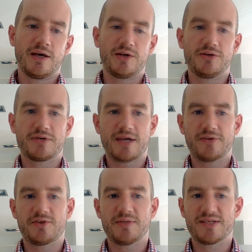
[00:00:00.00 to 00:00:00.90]
And you count
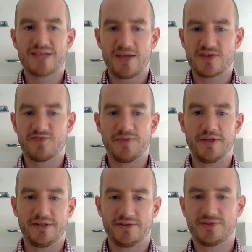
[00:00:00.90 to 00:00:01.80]
them in tens of
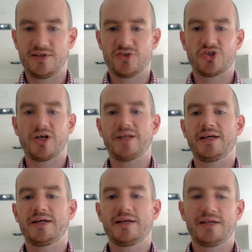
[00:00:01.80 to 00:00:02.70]
millions in
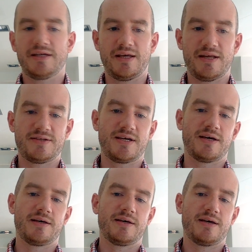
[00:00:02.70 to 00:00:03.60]
China, in India,
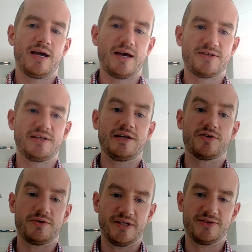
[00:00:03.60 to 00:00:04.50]
and in
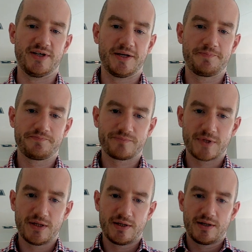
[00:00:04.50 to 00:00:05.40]
Indonesia.
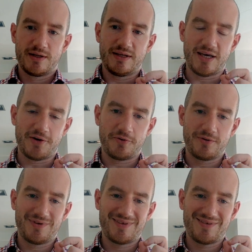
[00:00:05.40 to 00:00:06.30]
Now,
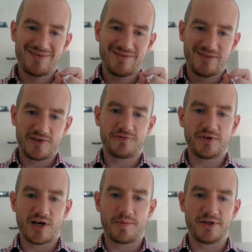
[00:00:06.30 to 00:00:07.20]
this
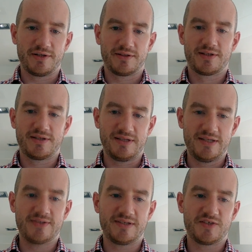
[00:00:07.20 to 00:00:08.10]
phenomenon can
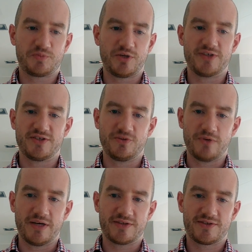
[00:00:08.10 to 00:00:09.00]
easily spread to the
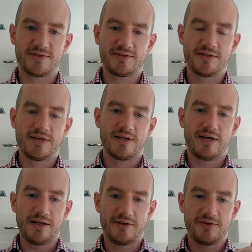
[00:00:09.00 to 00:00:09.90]
West,
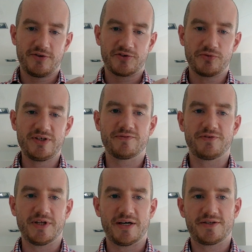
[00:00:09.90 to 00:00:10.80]
and there's a reason for
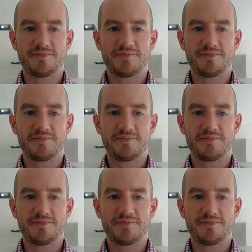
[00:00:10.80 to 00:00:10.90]
that.